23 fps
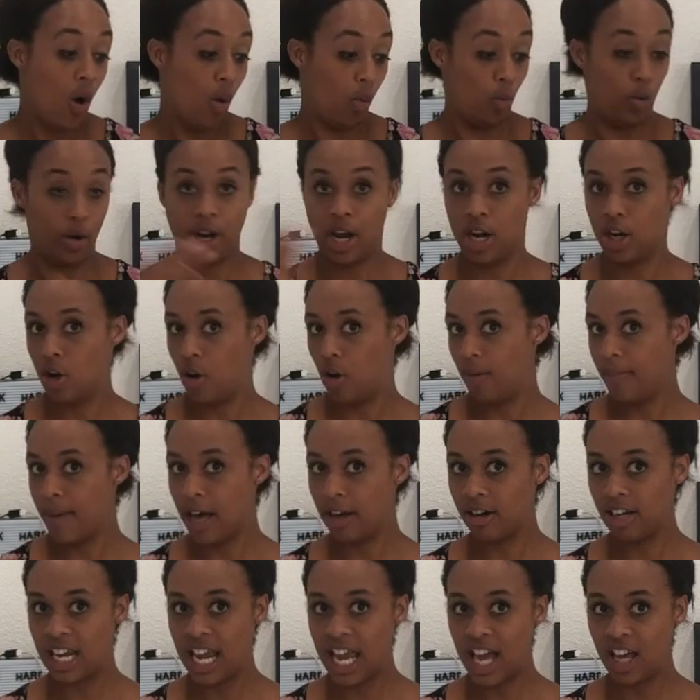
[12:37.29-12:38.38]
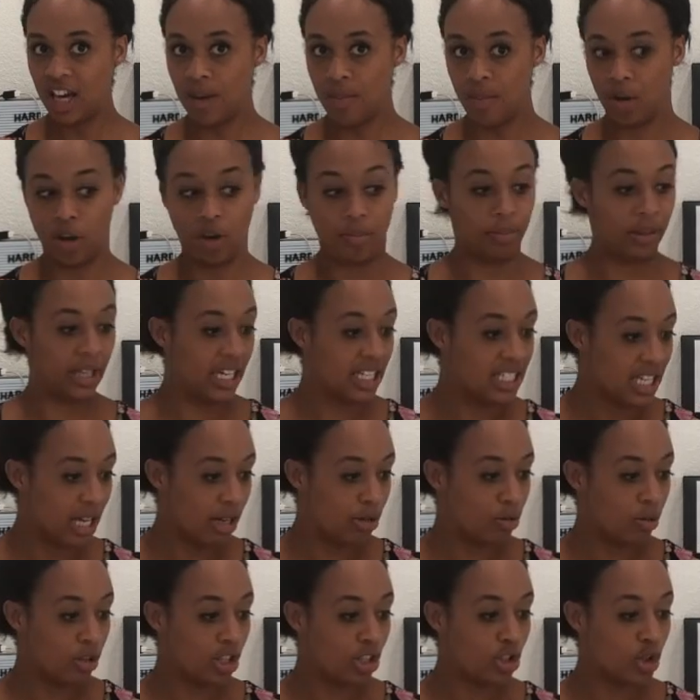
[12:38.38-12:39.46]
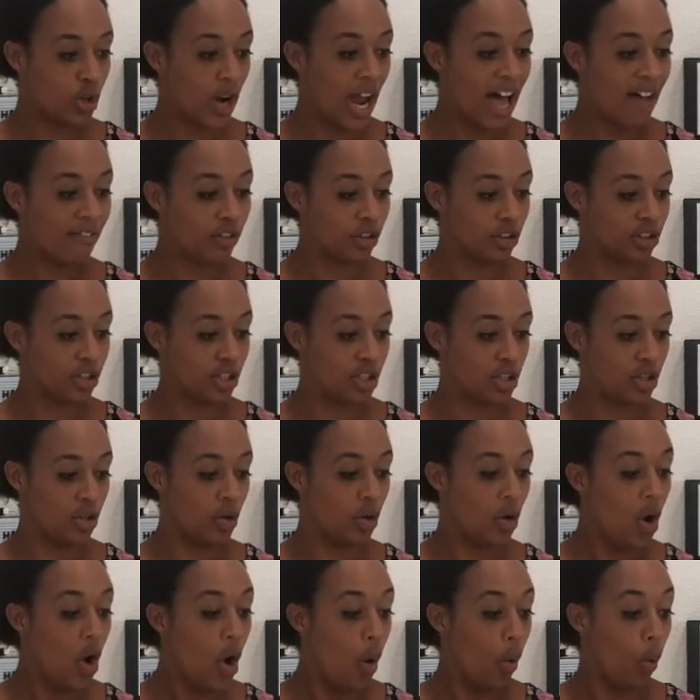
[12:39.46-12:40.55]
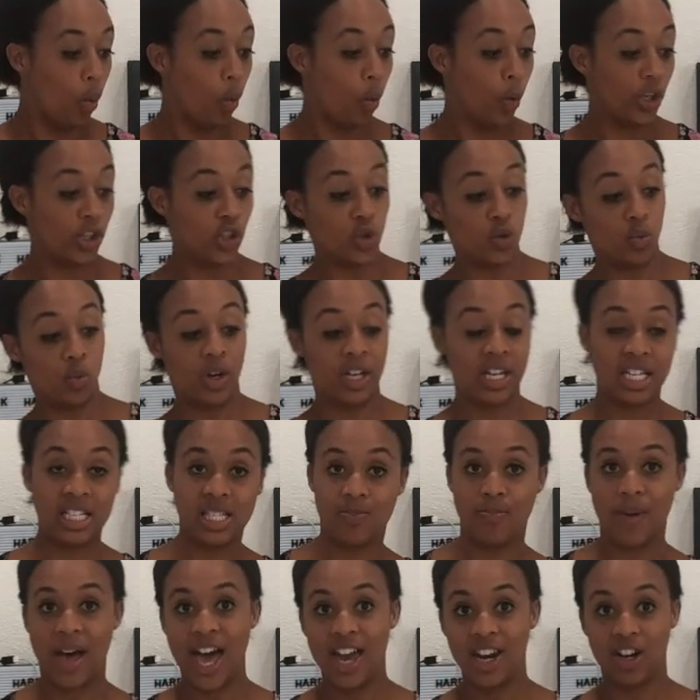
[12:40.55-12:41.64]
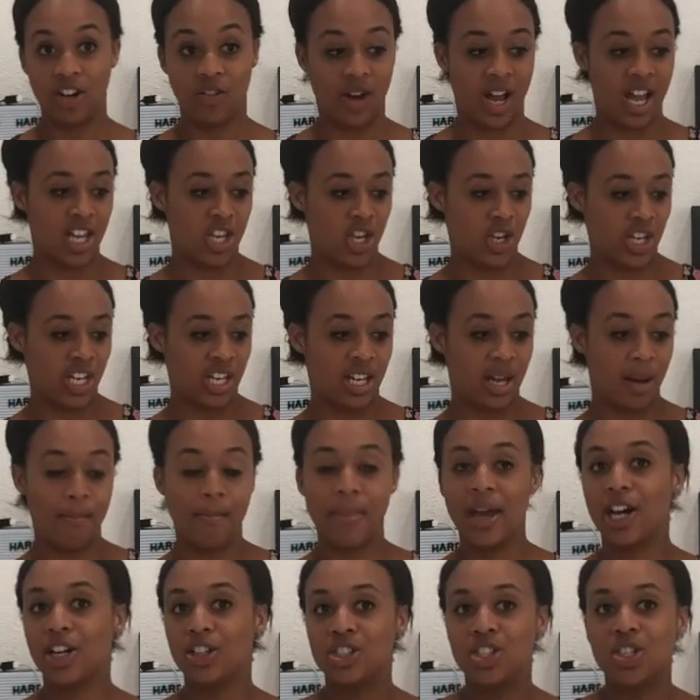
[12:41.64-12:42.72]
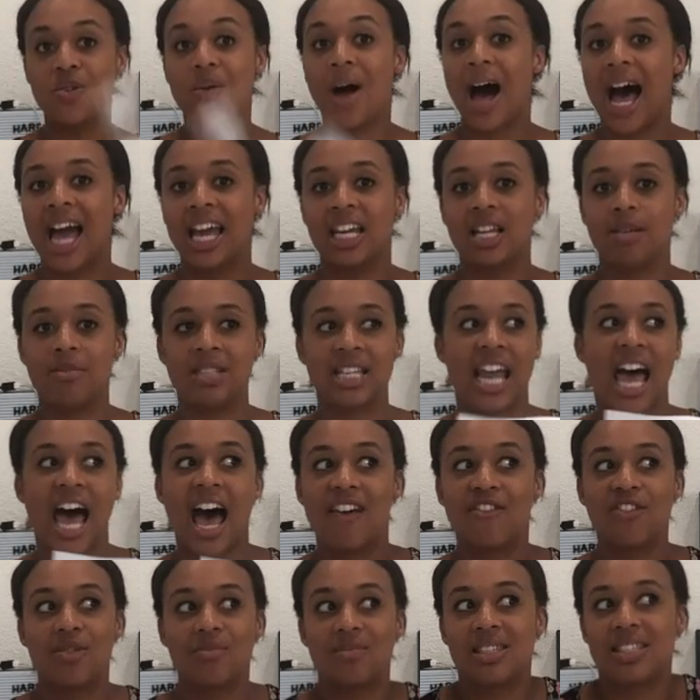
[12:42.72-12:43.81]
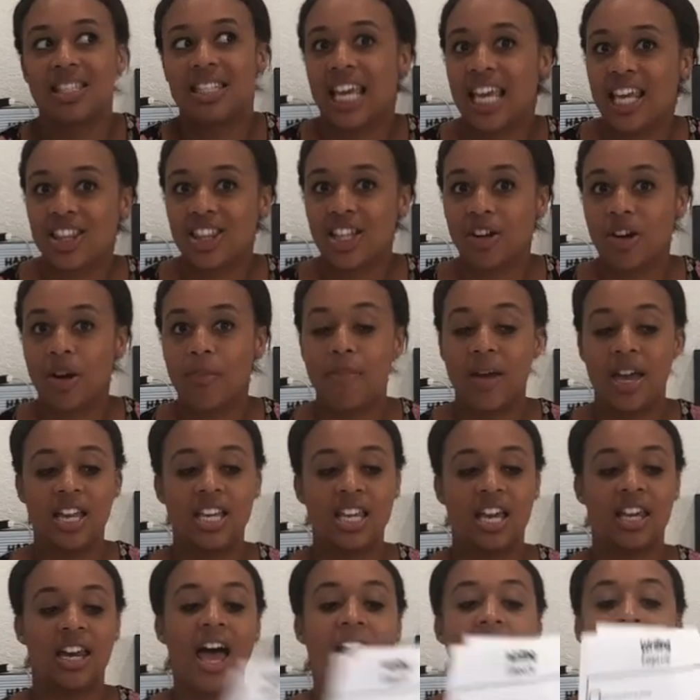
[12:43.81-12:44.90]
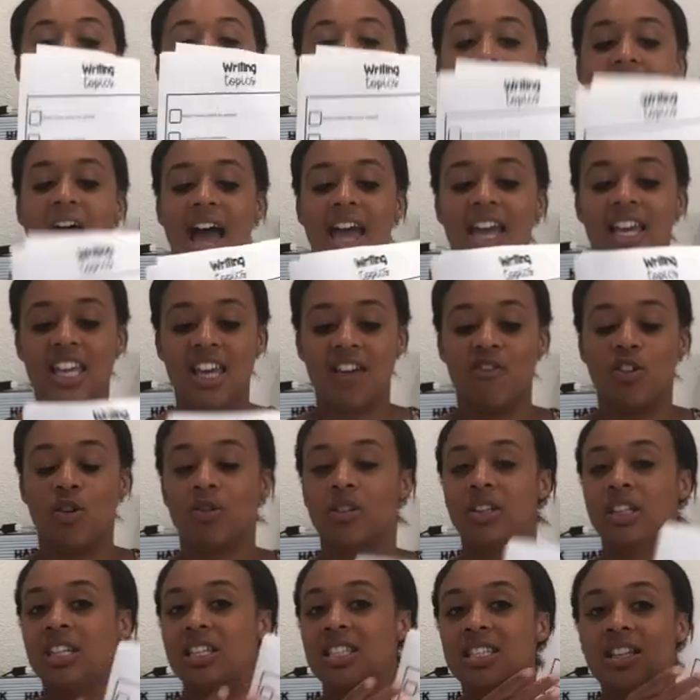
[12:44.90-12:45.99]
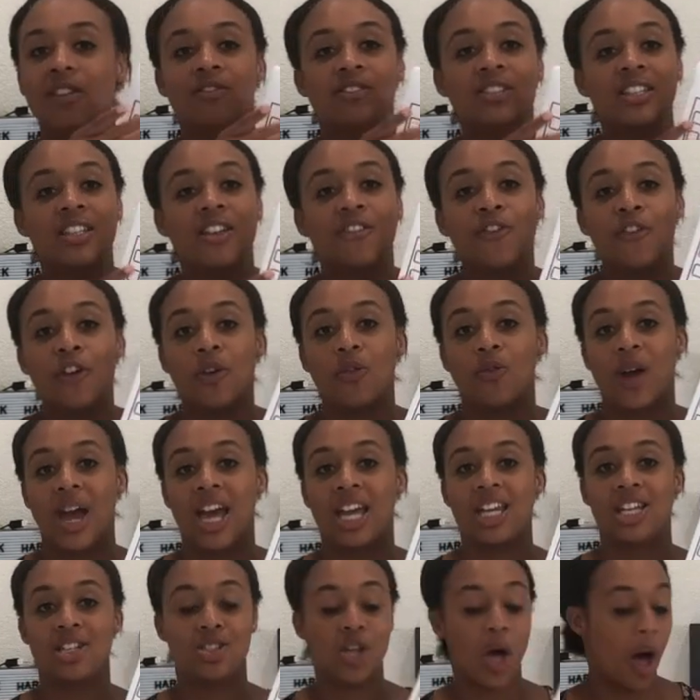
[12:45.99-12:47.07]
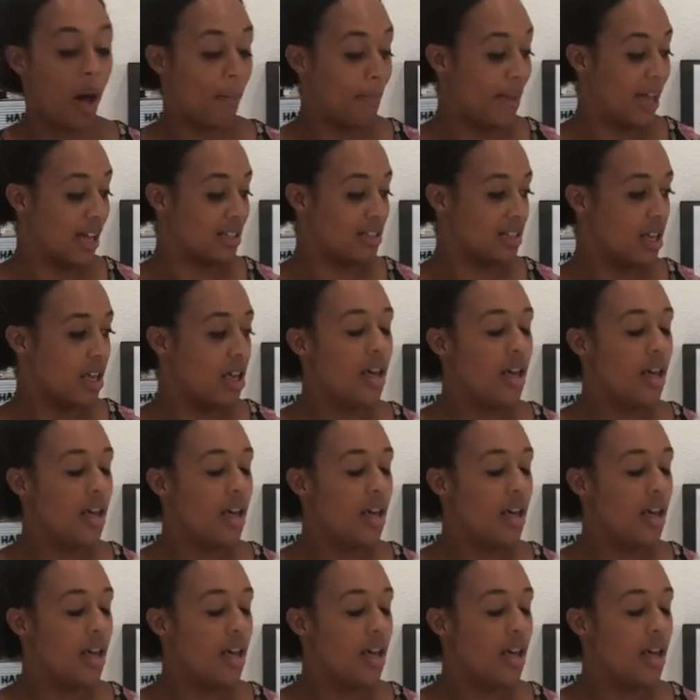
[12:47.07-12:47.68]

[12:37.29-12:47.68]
What I know about an animal, place I'd want to travel to, which one is better, right? You can compare two items and have them state their opinion. I give you a list of different writing topics.